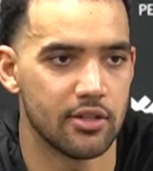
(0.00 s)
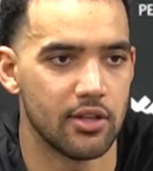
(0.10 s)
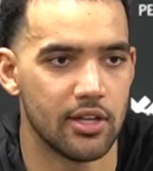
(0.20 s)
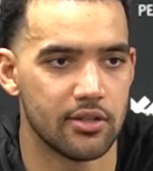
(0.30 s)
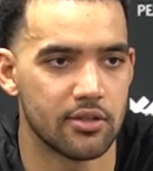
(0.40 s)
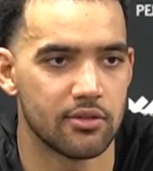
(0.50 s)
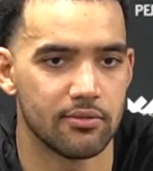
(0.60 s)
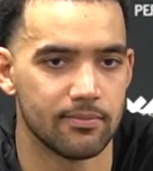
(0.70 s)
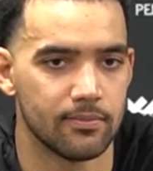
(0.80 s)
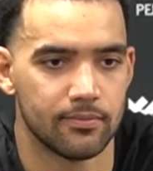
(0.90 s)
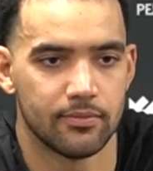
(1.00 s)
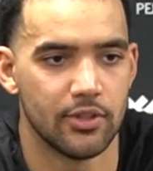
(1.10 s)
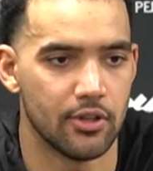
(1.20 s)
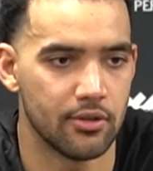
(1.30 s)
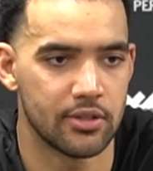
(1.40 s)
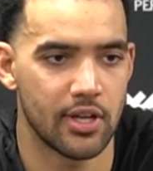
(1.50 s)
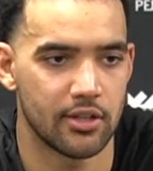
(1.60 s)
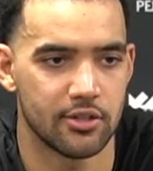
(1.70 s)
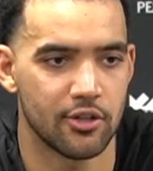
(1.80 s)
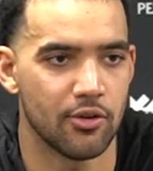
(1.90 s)
It's, you know, it's like
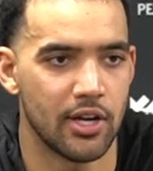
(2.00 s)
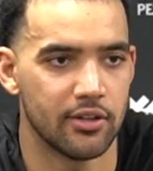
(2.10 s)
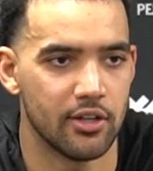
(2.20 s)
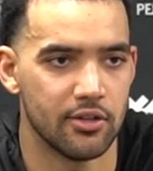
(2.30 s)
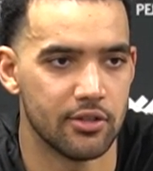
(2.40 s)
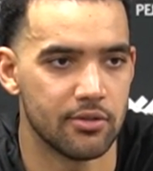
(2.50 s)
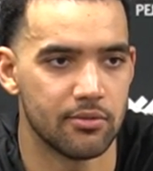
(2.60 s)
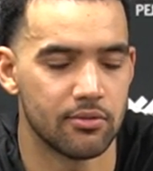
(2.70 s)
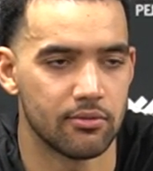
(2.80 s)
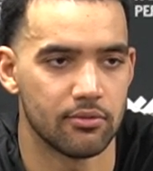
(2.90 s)
just going out there and just,